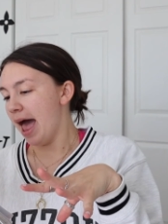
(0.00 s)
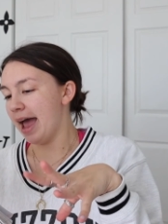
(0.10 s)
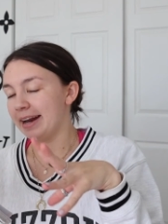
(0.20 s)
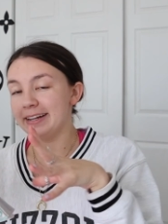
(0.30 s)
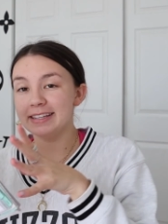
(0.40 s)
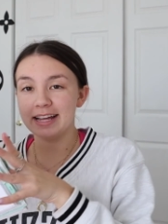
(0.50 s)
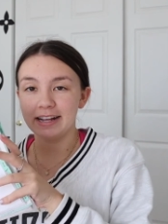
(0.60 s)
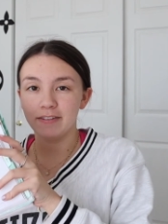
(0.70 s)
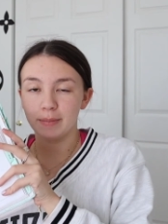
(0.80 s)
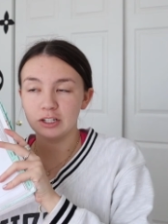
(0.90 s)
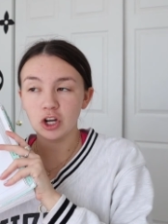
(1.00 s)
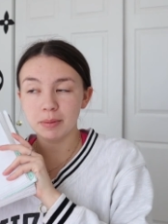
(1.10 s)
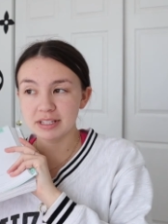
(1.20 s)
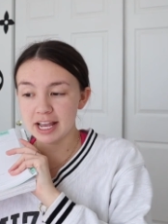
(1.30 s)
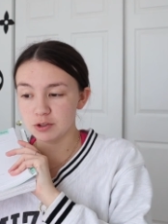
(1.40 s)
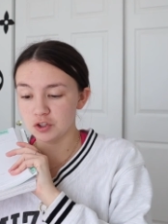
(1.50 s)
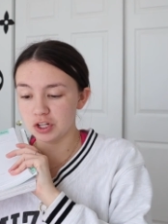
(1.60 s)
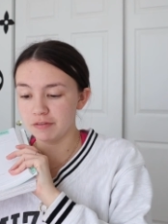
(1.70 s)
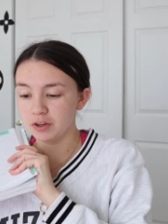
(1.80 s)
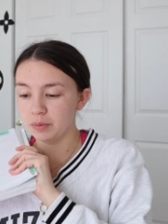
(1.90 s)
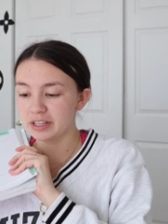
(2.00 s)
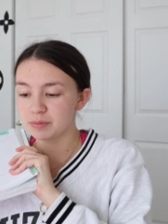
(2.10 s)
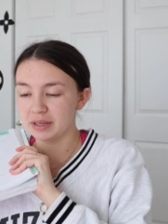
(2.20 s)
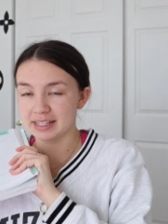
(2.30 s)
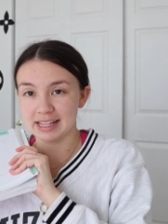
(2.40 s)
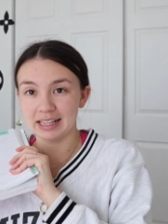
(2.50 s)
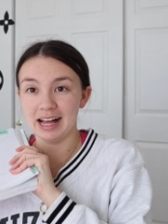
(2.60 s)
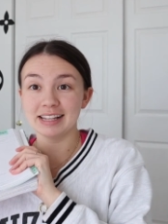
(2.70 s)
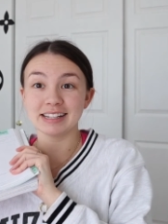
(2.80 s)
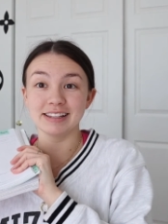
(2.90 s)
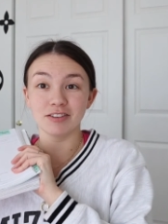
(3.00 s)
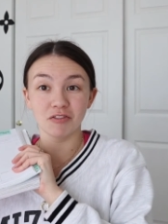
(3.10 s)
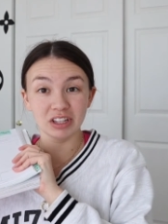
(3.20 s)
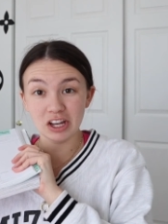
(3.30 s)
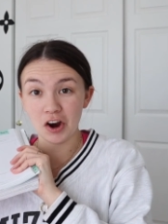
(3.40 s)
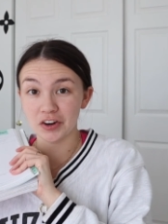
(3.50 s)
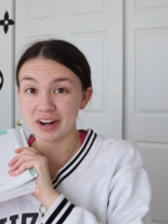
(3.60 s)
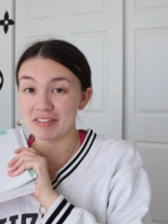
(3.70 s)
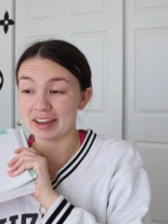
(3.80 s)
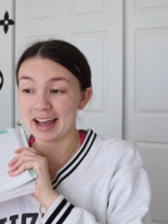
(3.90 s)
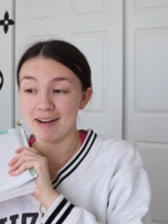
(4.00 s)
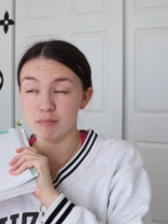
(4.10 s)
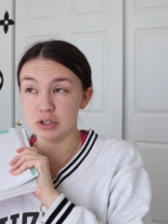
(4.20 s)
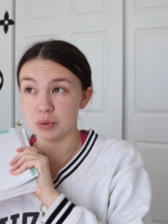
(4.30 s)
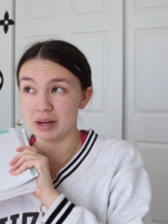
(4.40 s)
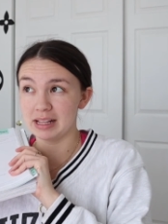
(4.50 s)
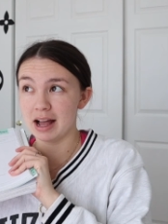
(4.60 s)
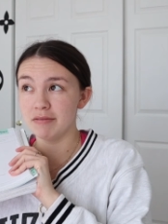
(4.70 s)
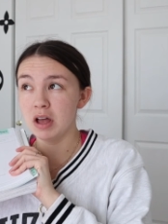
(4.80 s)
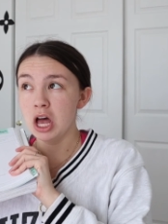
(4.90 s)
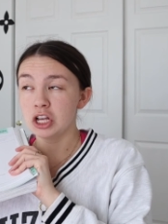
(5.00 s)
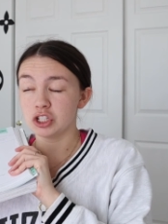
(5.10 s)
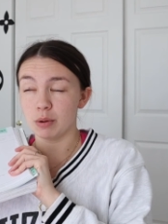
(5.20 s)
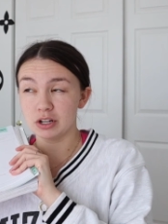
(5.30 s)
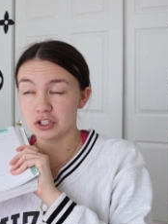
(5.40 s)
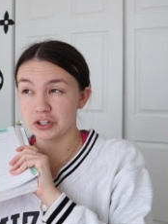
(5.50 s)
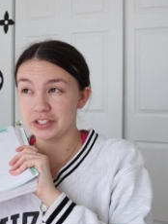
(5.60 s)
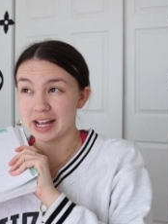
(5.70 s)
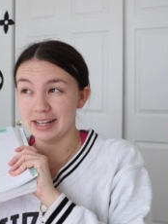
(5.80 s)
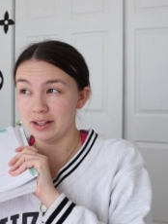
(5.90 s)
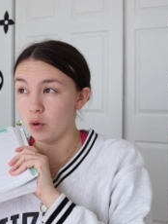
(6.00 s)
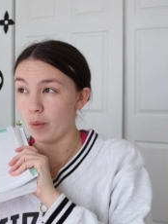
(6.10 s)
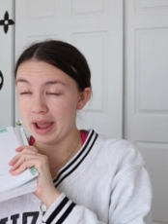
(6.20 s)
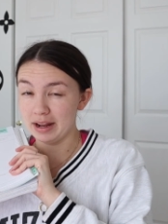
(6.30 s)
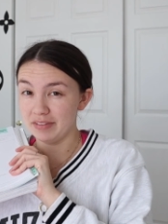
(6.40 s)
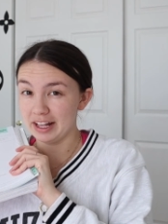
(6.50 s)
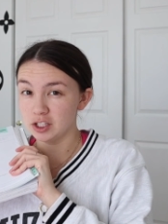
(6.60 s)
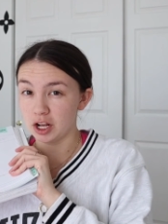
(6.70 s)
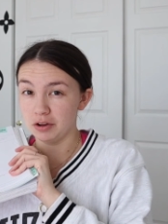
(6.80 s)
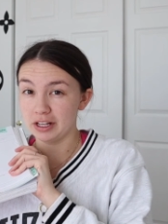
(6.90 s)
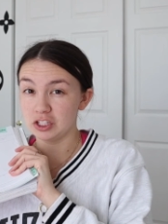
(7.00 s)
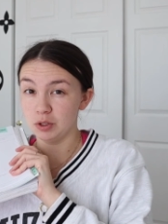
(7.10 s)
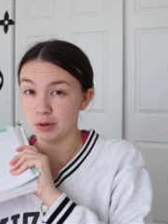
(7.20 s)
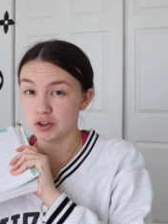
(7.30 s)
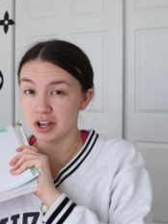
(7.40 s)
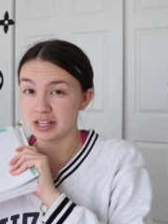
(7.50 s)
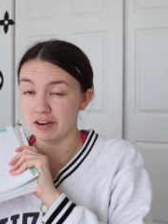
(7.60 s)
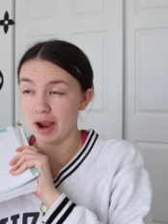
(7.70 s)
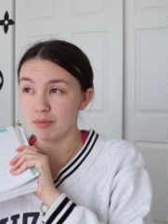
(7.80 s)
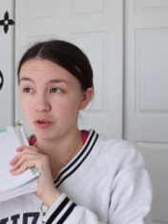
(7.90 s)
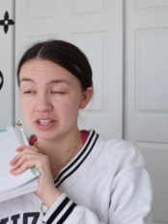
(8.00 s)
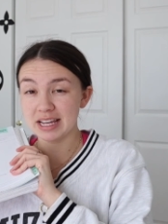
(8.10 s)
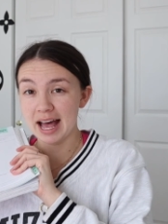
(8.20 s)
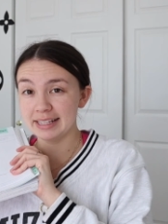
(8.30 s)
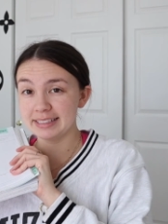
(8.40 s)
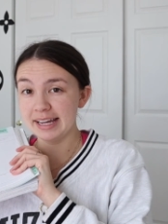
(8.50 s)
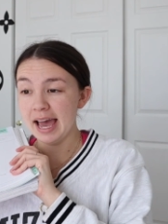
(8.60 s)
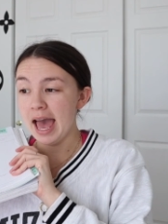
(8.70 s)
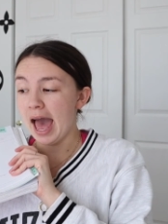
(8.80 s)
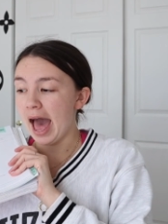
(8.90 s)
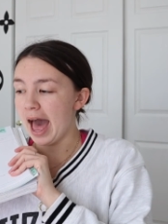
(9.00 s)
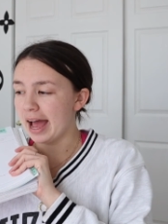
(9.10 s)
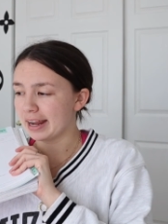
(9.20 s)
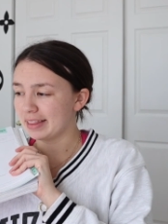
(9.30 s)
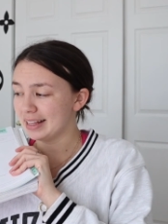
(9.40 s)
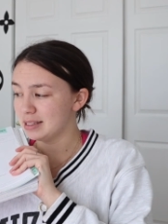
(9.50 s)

And I need to study for my astronomy test, which is in a few weeks because that class is really hard and I feel like I haven't been doing enough. So I wanna start studying way in advance so I don't get super stressed out right before the test. And I think